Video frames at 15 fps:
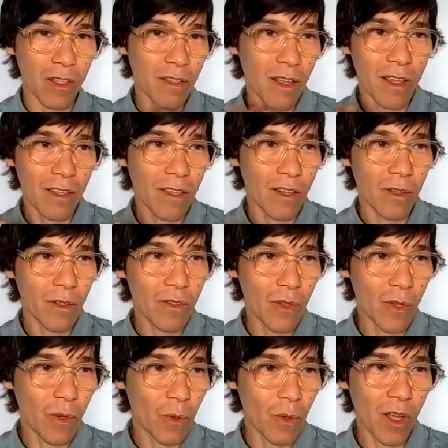It's like you know
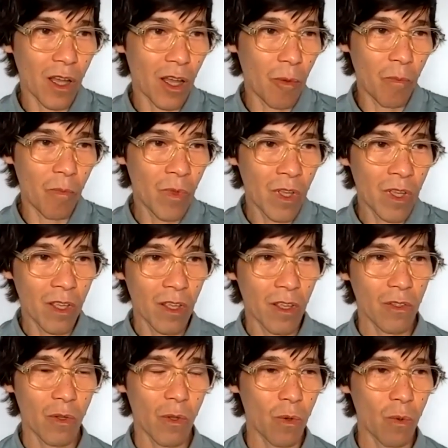so
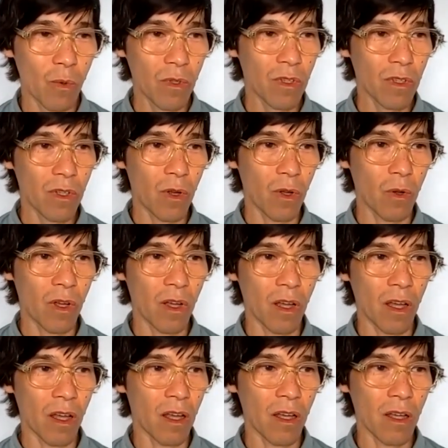you
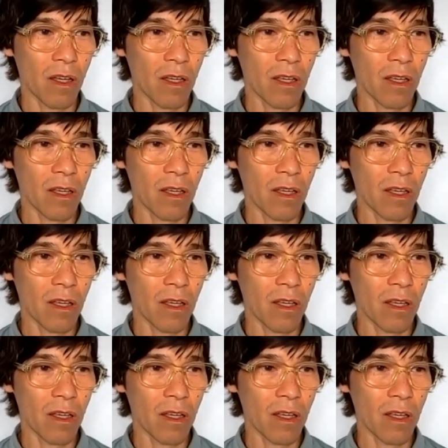know